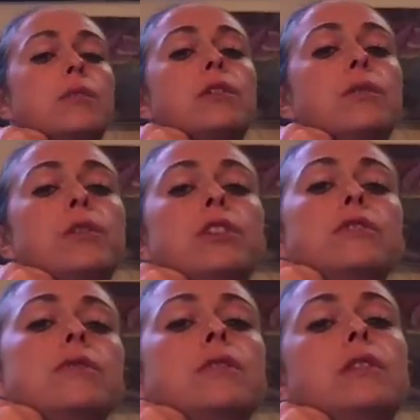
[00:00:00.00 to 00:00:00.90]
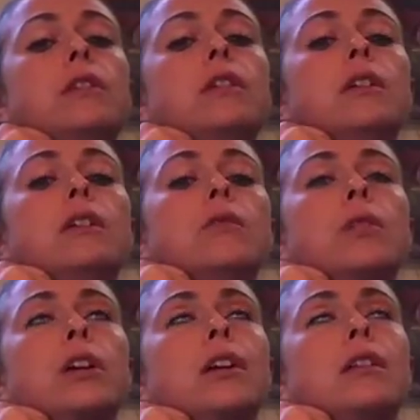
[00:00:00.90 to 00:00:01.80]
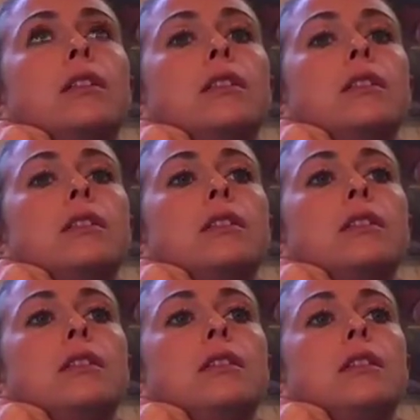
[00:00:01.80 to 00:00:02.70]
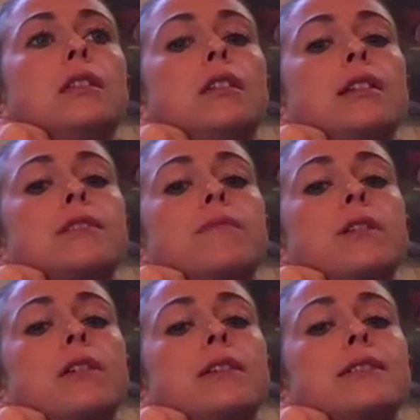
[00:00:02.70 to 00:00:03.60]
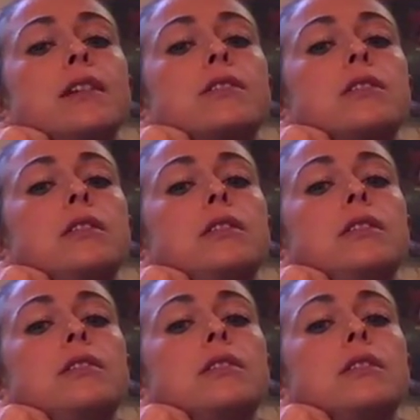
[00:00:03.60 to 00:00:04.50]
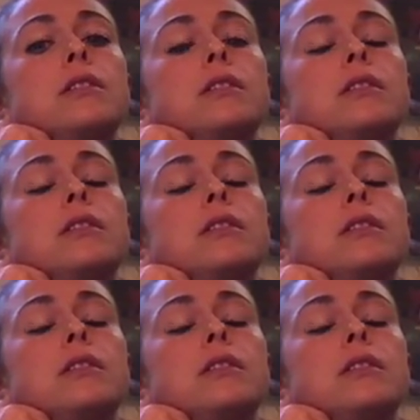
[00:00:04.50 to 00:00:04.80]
when you work it, and then that's actually easier